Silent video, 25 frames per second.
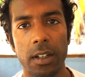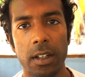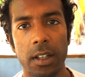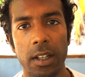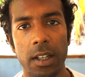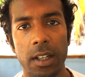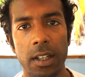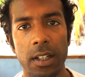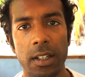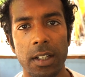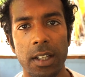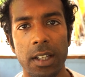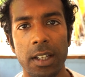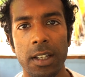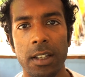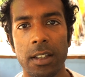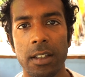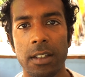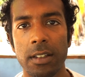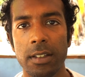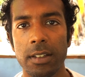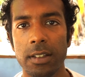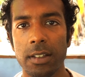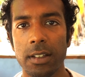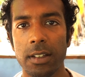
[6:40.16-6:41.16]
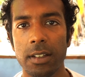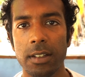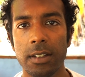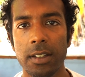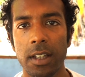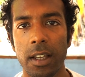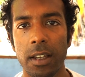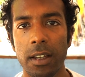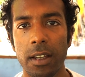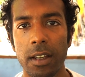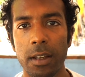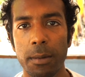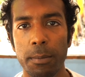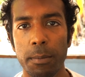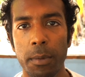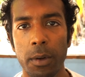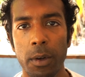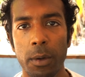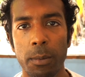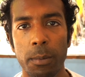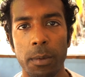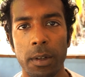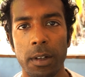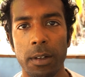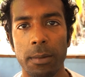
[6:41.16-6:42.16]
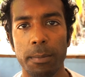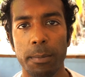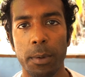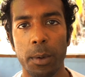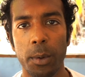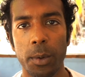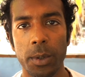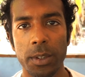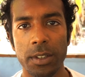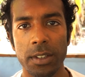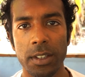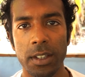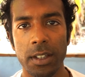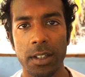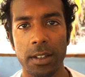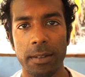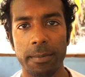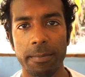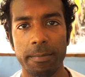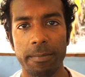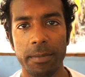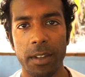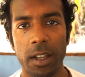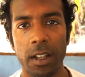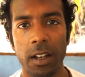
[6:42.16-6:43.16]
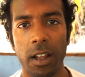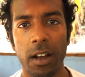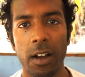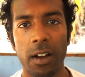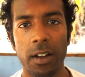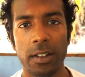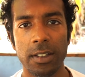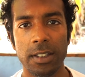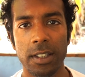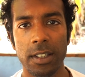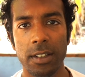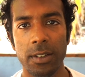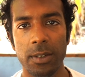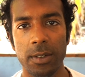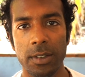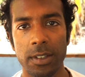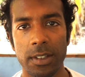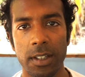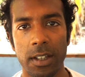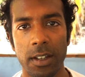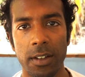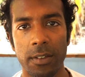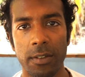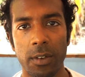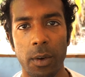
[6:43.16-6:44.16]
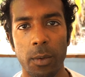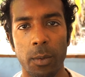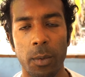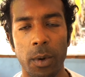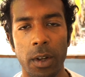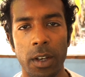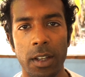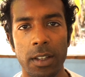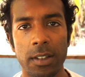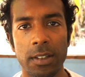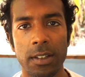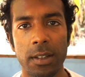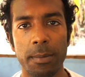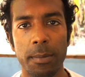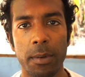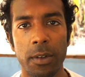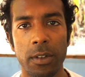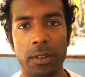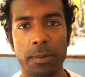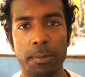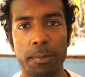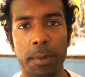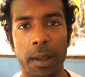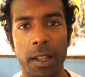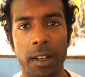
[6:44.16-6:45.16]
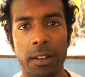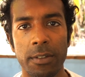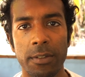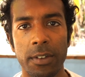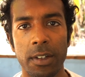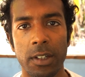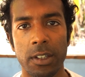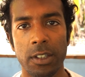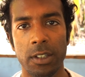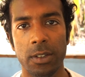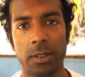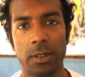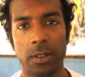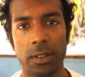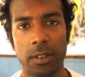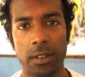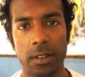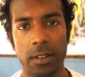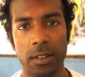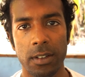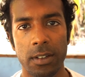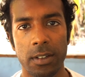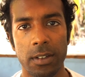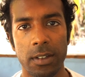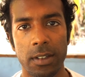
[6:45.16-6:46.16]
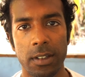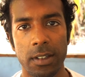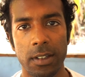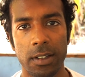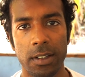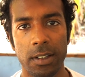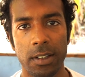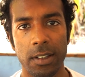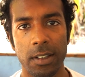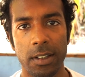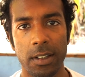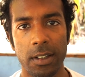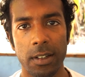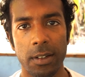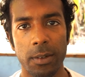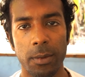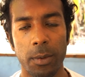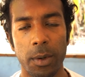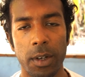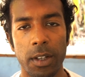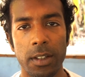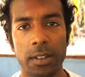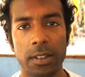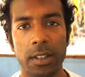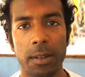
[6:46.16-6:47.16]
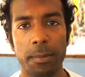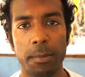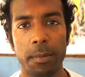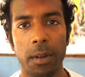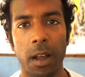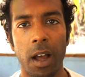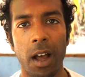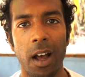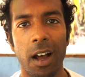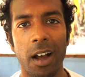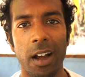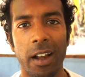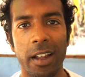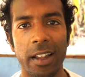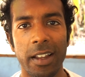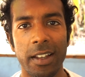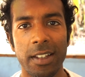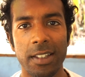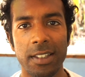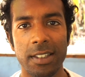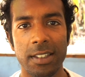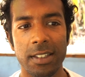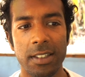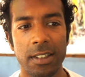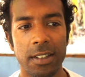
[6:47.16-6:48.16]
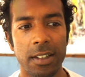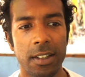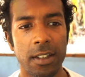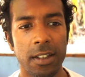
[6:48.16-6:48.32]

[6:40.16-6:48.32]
it is taking a moment, pausing and asking yourself, what is the most beneficial, what is the highest